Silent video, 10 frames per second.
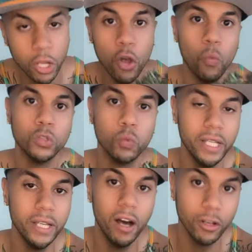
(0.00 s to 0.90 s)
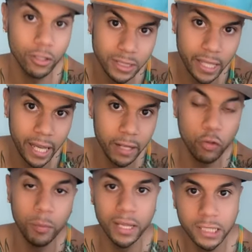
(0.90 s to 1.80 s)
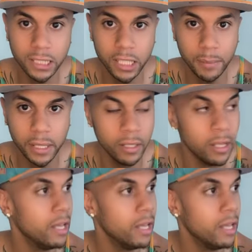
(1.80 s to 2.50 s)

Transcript: which we understand if you've been listening to me,